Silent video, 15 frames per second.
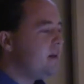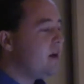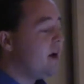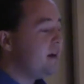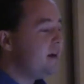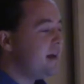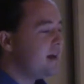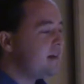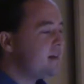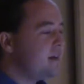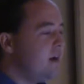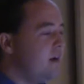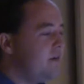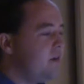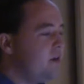context
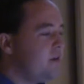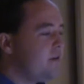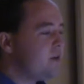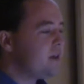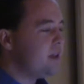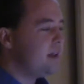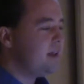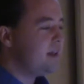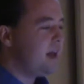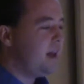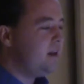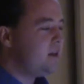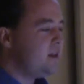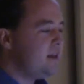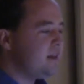of universal
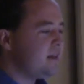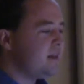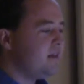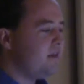intelligence,